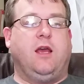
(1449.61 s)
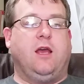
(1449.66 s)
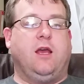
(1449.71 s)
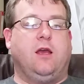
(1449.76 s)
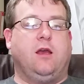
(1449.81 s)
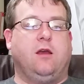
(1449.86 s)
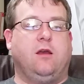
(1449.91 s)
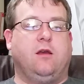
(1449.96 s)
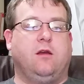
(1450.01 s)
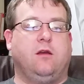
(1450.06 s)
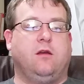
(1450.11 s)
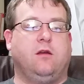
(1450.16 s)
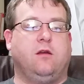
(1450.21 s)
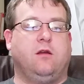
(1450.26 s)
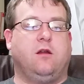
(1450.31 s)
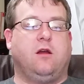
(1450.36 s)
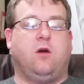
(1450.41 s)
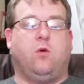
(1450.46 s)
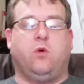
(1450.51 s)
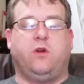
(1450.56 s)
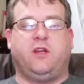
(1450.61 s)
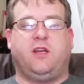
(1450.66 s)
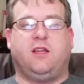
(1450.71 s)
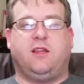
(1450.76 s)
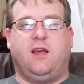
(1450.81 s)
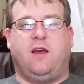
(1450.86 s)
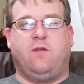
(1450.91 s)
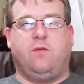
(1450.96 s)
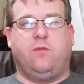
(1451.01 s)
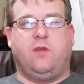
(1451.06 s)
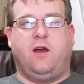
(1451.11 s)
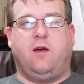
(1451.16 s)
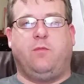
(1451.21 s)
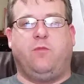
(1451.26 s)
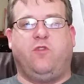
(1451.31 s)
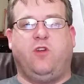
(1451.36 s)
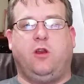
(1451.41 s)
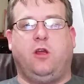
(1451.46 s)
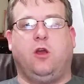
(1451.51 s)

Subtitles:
and I want to get that